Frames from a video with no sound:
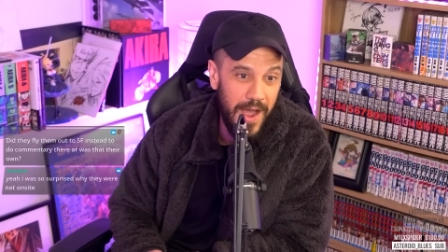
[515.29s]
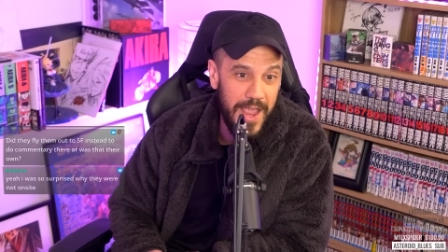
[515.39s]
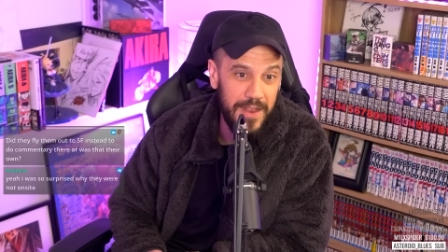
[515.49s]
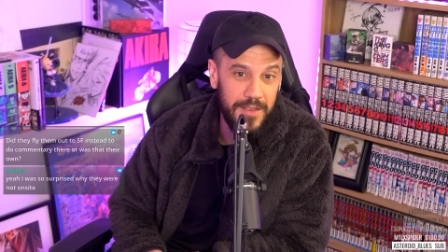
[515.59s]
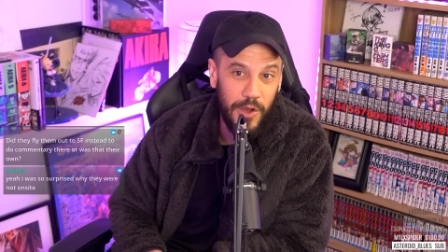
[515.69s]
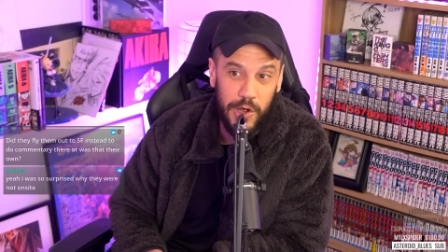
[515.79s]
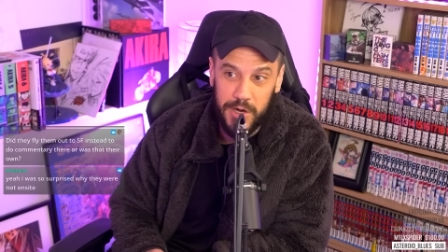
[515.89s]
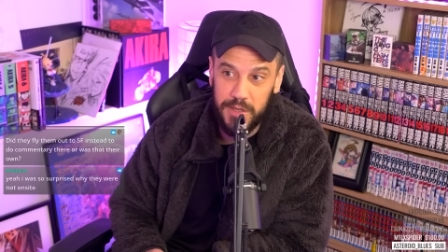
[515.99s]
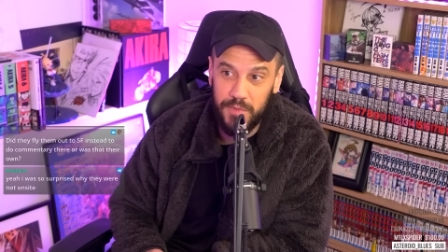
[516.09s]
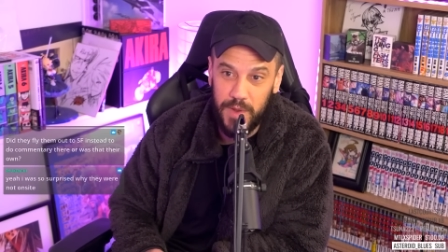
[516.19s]
I had
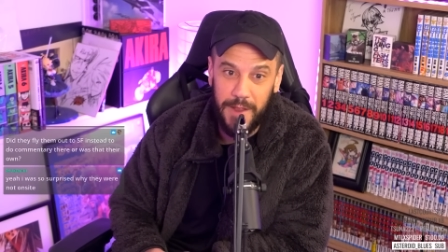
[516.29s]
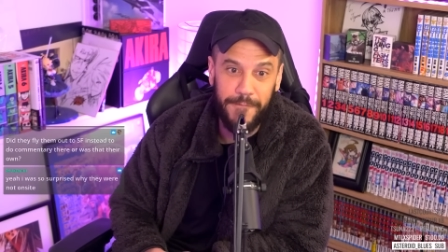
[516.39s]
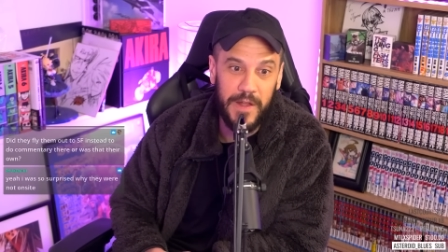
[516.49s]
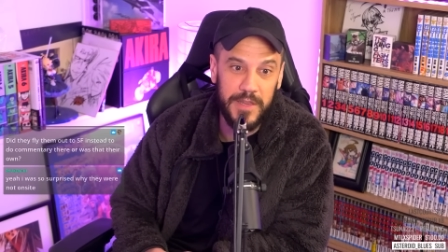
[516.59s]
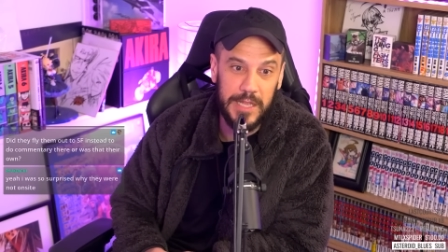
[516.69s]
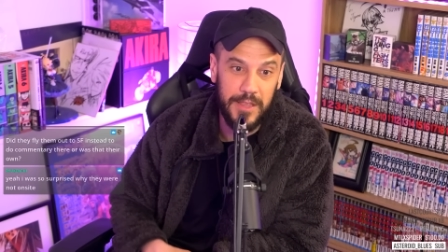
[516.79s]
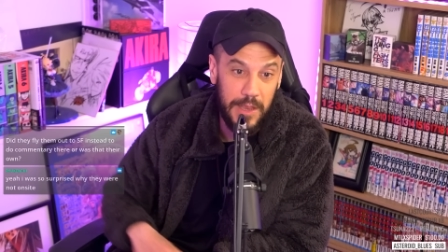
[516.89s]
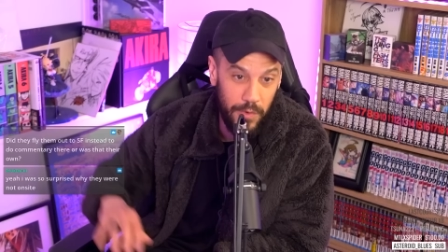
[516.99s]
talked when I found out that they